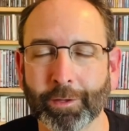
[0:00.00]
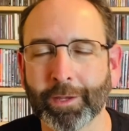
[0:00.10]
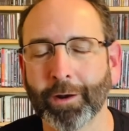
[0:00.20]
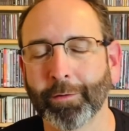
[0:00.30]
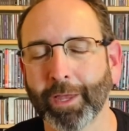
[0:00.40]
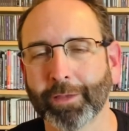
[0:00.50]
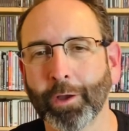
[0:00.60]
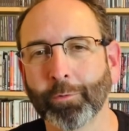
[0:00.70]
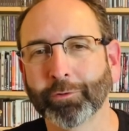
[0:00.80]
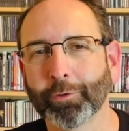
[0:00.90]
You know, like no
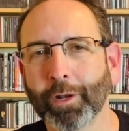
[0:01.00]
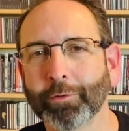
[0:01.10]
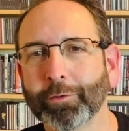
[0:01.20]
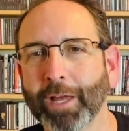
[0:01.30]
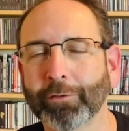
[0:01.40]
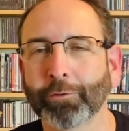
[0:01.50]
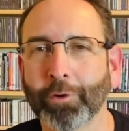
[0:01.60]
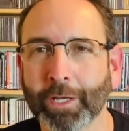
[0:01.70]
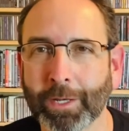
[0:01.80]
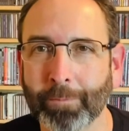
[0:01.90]
one's going to do that
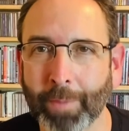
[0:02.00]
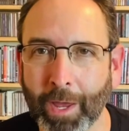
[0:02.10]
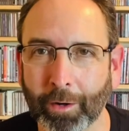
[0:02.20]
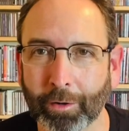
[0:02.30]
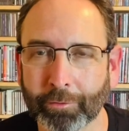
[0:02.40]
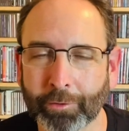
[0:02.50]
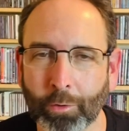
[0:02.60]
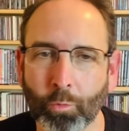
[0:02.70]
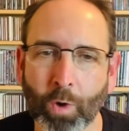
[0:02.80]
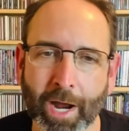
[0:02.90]
song any better. So
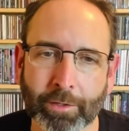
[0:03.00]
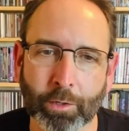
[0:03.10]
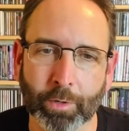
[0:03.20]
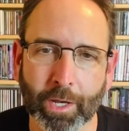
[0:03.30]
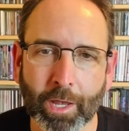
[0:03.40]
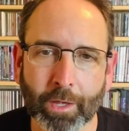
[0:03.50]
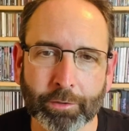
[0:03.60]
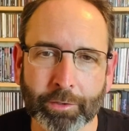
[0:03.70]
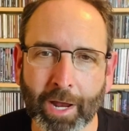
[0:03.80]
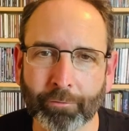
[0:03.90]
why do it?
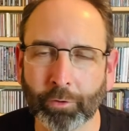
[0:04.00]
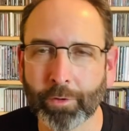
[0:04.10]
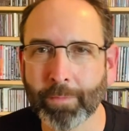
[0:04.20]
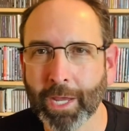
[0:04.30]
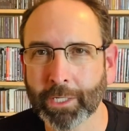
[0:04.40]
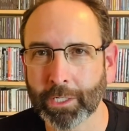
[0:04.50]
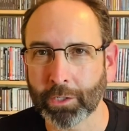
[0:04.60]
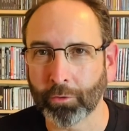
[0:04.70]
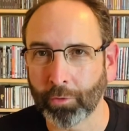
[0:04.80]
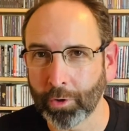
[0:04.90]
You're not really making it
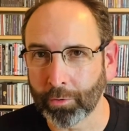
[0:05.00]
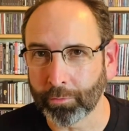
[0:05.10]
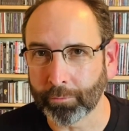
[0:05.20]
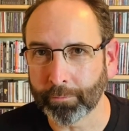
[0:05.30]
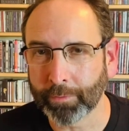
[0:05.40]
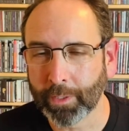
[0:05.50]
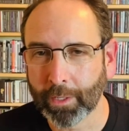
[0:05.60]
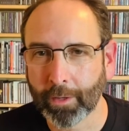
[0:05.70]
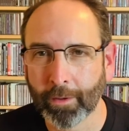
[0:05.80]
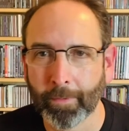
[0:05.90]
your own.
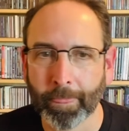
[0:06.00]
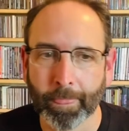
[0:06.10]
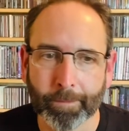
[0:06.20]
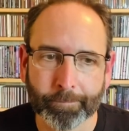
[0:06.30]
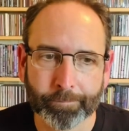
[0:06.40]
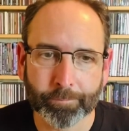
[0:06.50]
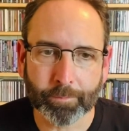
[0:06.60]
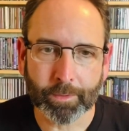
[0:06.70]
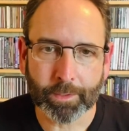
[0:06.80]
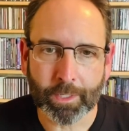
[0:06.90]

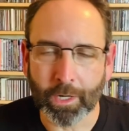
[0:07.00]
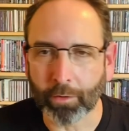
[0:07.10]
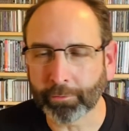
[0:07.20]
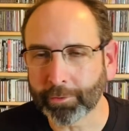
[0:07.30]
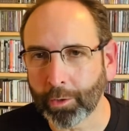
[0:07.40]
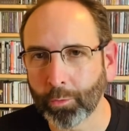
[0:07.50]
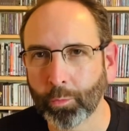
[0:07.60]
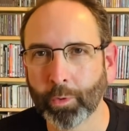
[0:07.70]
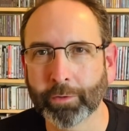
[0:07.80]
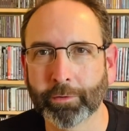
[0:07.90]
You know, so
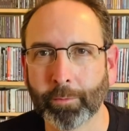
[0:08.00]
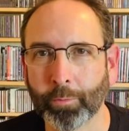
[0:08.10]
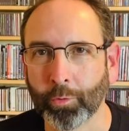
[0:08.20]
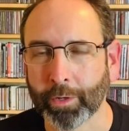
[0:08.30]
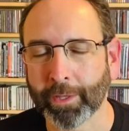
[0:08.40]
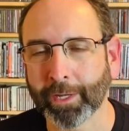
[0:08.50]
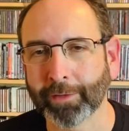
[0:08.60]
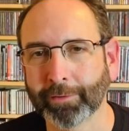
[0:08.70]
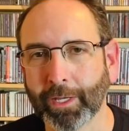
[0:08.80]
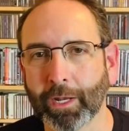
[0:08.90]
what's the point? Like I
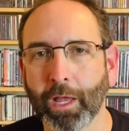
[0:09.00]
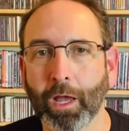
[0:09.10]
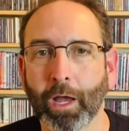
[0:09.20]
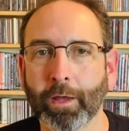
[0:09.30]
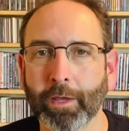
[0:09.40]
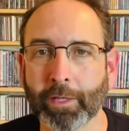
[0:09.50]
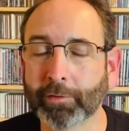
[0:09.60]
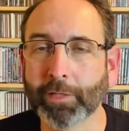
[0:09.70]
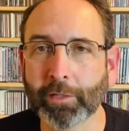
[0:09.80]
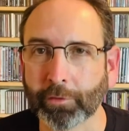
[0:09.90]
said, uh, it's
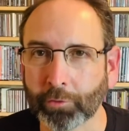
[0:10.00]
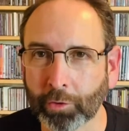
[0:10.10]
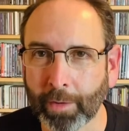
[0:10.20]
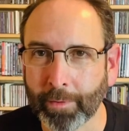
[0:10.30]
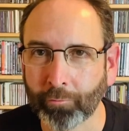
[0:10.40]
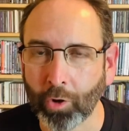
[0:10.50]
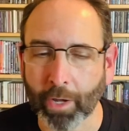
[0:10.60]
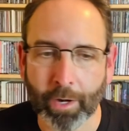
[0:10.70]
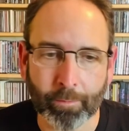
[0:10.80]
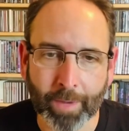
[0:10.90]
decent. Don't get me wrong. I
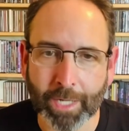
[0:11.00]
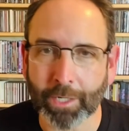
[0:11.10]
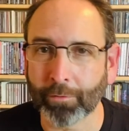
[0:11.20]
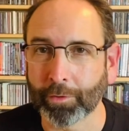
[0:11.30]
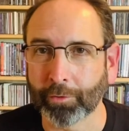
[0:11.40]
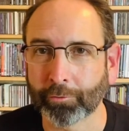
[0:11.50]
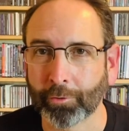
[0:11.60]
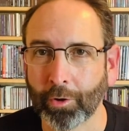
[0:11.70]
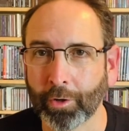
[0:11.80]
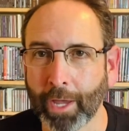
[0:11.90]
don't mind hearing this
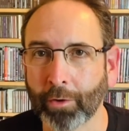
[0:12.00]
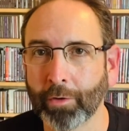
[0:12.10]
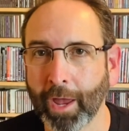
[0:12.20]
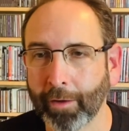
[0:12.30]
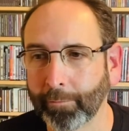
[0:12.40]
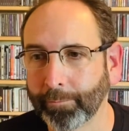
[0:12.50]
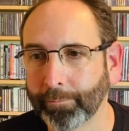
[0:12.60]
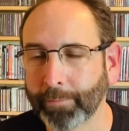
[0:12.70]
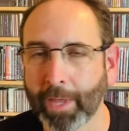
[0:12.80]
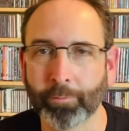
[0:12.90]
song. I don't have
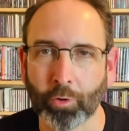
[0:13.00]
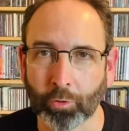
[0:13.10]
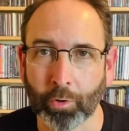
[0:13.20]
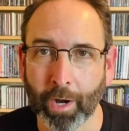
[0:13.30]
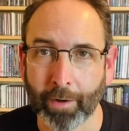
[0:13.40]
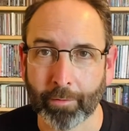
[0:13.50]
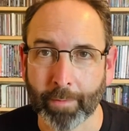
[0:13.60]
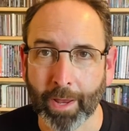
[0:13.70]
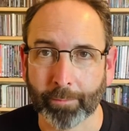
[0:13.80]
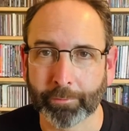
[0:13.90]
that Procol Harum
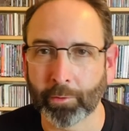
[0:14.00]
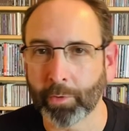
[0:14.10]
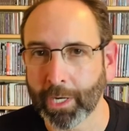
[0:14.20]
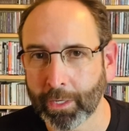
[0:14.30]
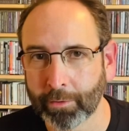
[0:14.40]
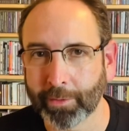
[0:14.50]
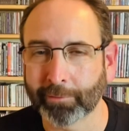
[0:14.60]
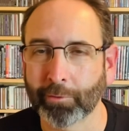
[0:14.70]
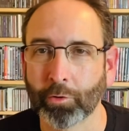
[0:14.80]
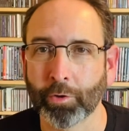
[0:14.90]
album. So when I hear this
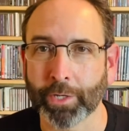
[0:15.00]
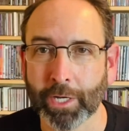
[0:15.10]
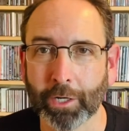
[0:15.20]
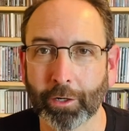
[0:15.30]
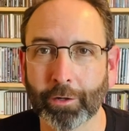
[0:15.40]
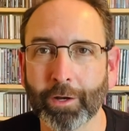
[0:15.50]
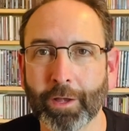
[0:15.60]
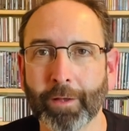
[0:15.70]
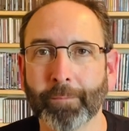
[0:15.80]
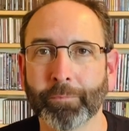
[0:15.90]
song on here,
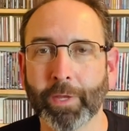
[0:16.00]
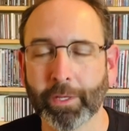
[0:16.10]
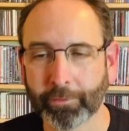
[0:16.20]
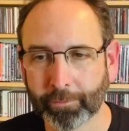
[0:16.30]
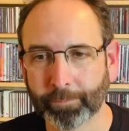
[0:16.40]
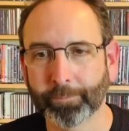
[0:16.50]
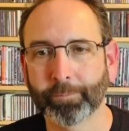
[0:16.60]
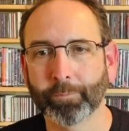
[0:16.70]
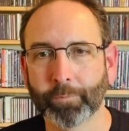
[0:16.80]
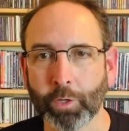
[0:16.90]
it's
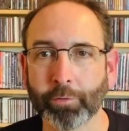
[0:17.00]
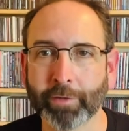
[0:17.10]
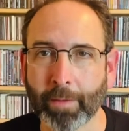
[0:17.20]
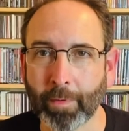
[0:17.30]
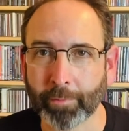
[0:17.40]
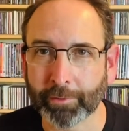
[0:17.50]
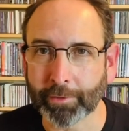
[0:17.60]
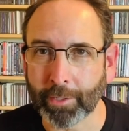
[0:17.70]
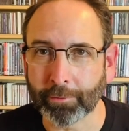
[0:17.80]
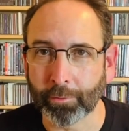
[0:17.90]
the only time I'm
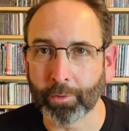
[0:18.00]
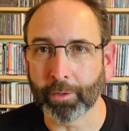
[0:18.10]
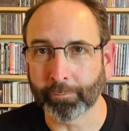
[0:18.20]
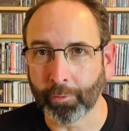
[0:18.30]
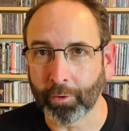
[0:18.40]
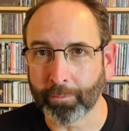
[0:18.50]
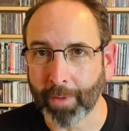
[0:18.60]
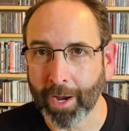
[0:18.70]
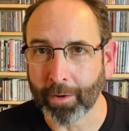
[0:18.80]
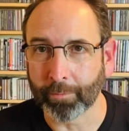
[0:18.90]
listening to it as far as
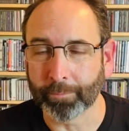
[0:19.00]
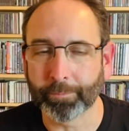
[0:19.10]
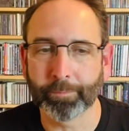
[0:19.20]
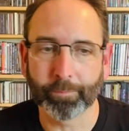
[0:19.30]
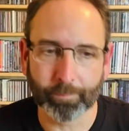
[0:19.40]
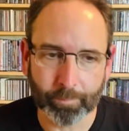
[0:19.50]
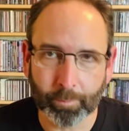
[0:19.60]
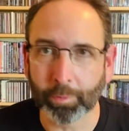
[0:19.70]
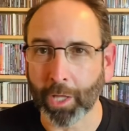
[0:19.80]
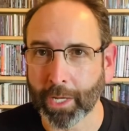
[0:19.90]
my own
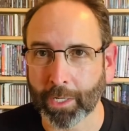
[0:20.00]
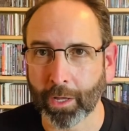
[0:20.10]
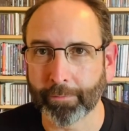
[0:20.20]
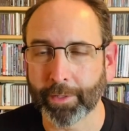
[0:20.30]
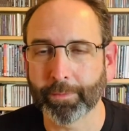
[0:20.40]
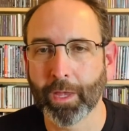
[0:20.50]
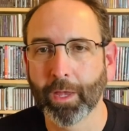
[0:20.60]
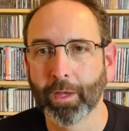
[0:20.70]
playing of it.